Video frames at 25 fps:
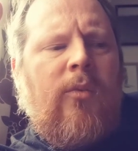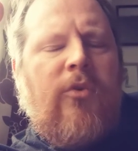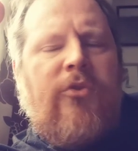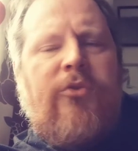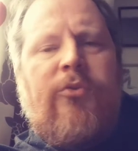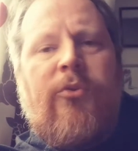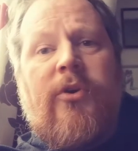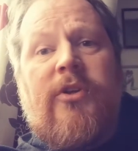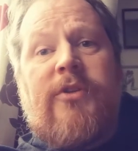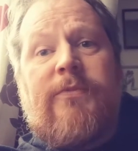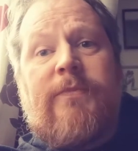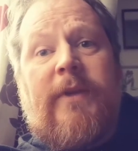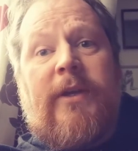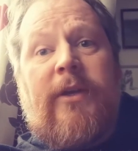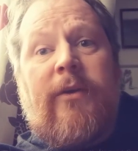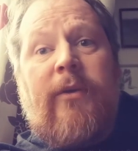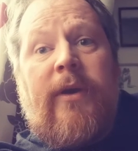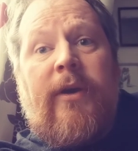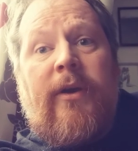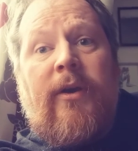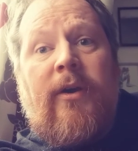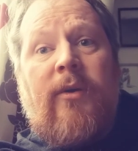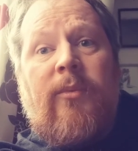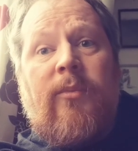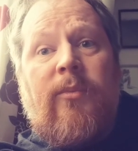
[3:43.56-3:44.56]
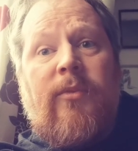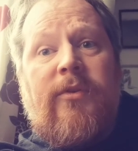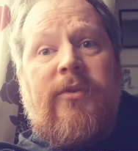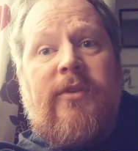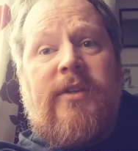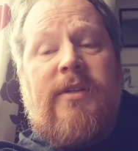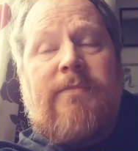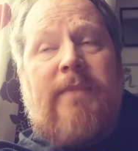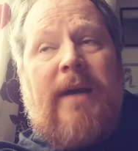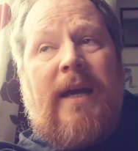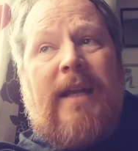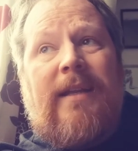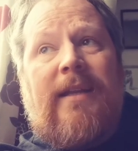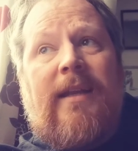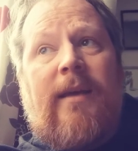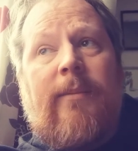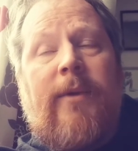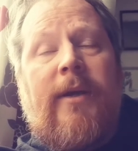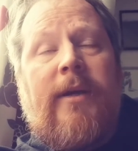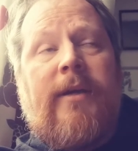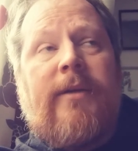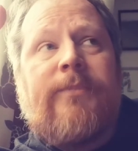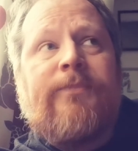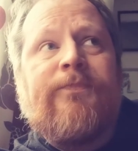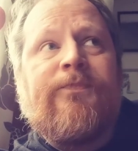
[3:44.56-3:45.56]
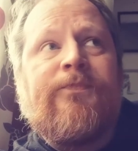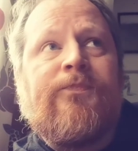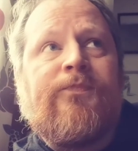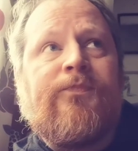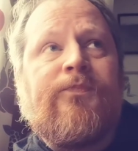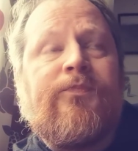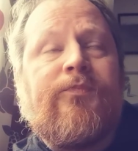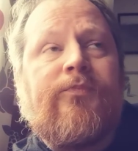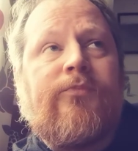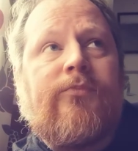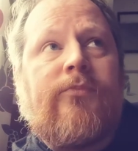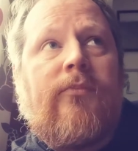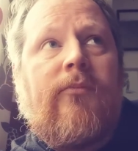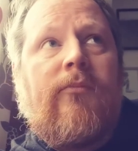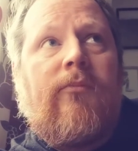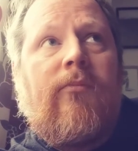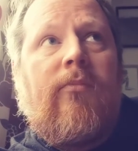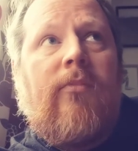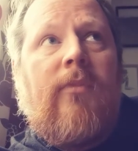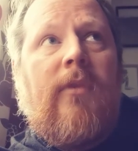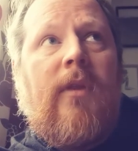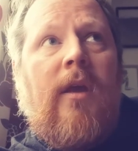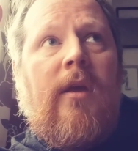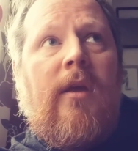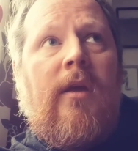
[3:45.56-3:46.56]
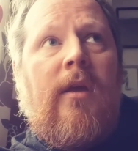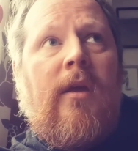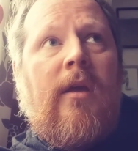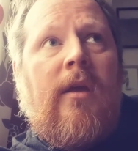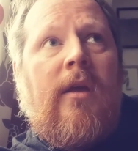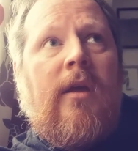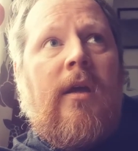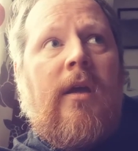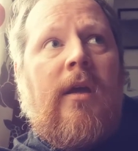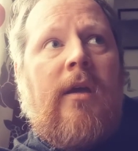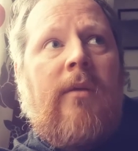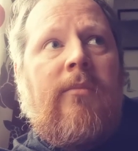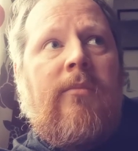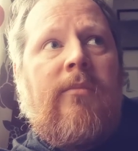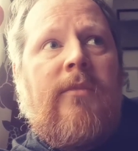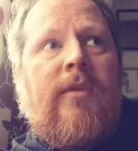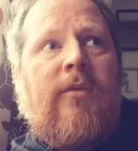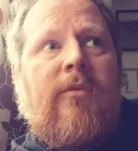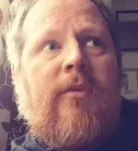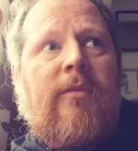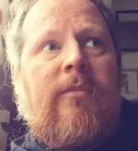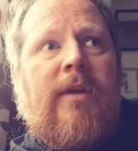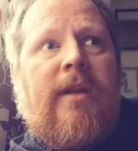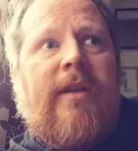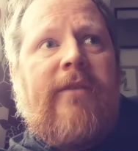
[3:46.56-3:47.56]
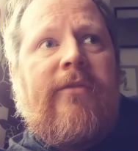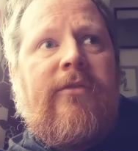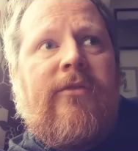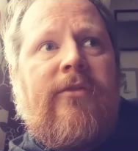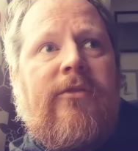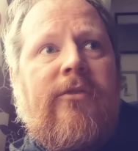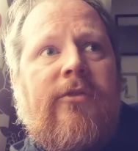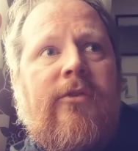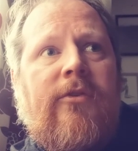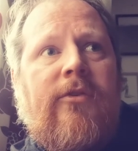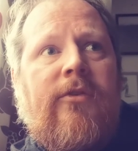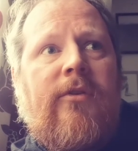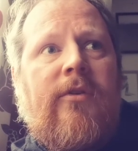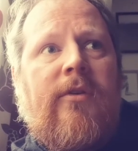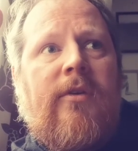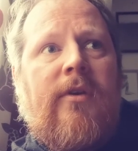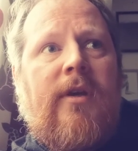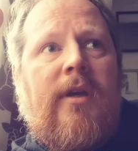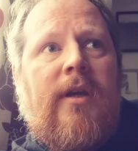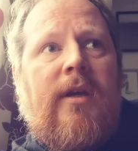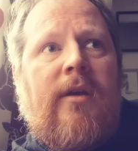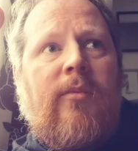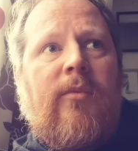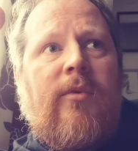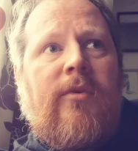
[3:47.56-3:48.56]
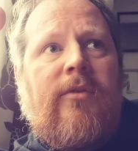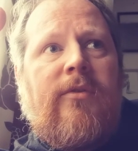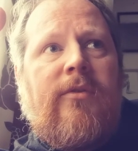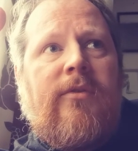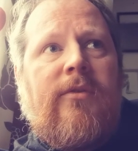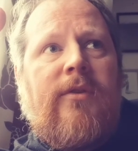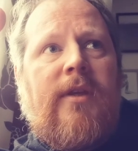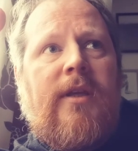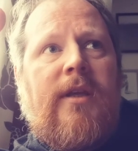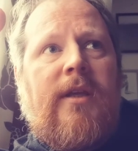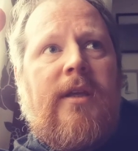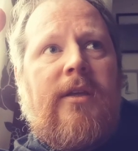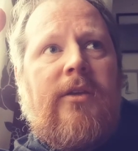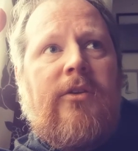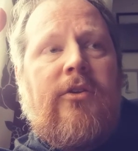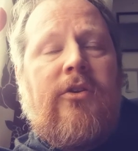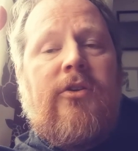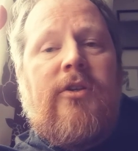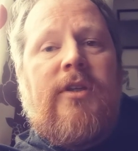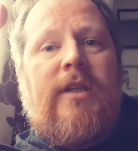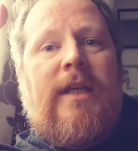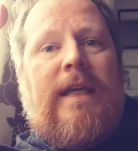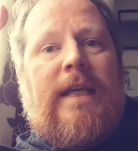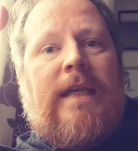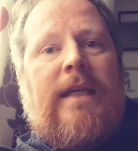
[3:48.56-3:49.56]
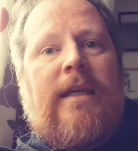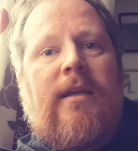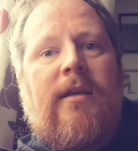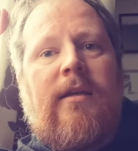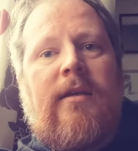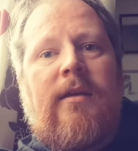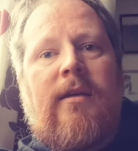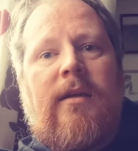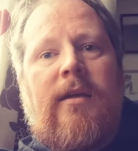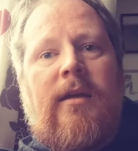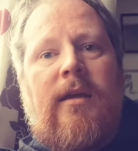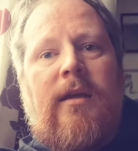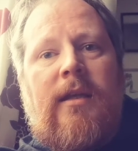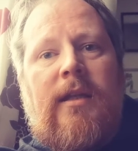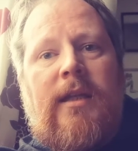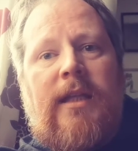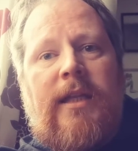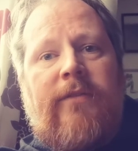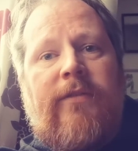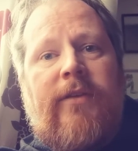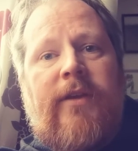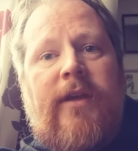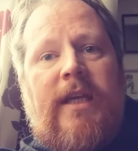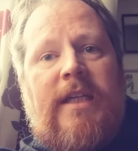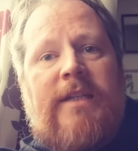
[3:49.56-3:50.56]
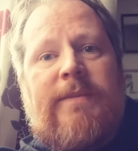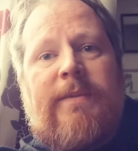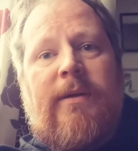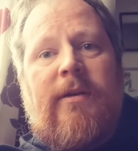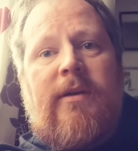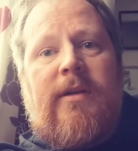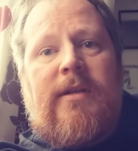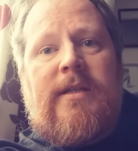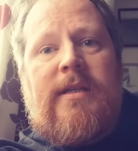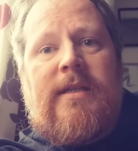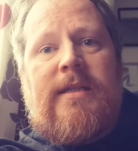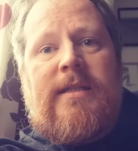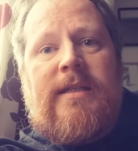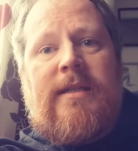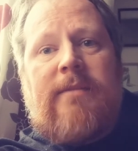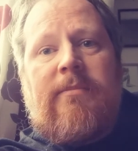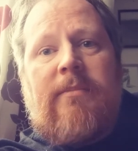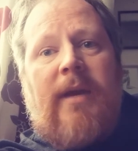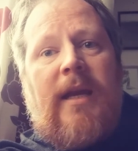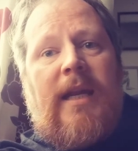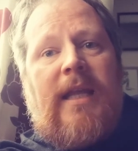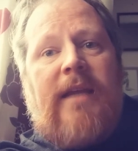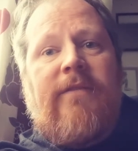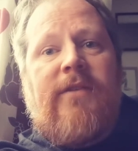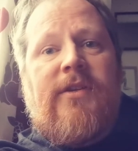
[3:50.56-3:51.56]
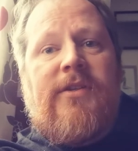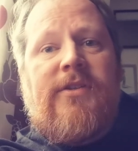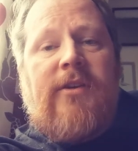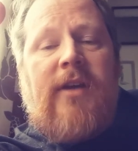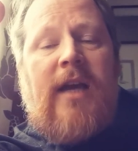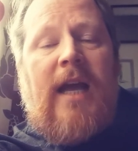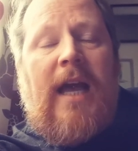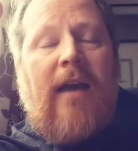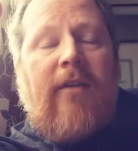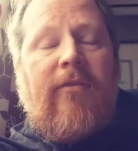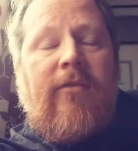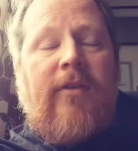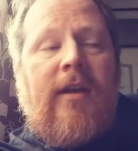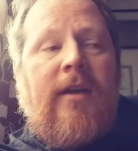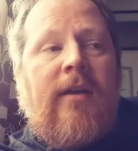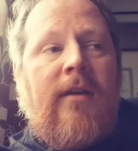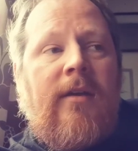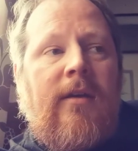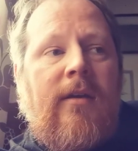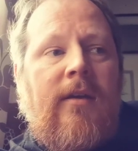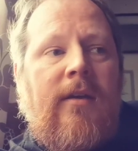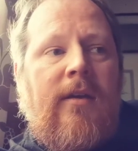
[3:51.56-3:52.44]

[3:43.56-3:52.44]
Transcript: what's been going on with this pandemic, that we've been living through, with the unique living experiences that many of us are having,